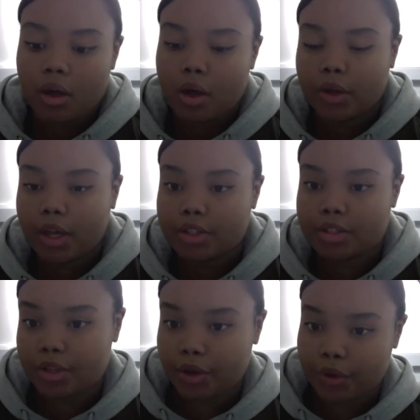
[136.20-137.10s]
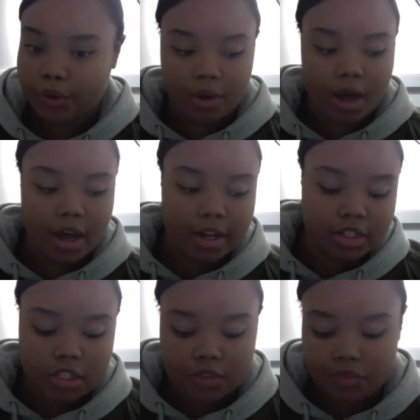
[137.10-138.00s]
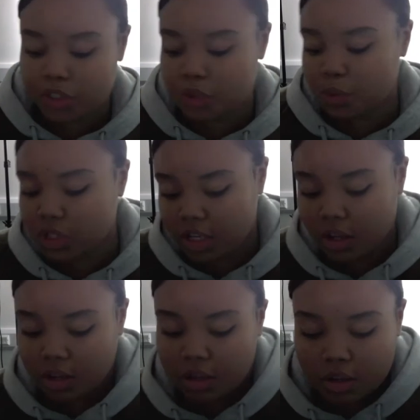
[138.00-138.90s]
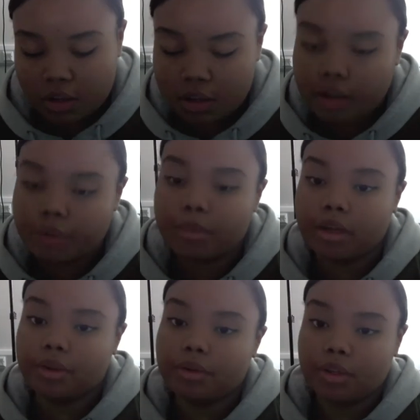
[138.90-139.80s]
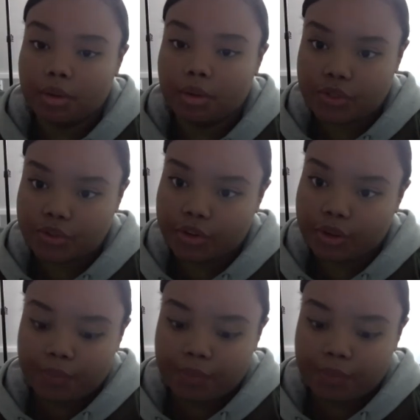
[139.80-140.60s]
Okay, so I just finished watching Nightmare on Elm Street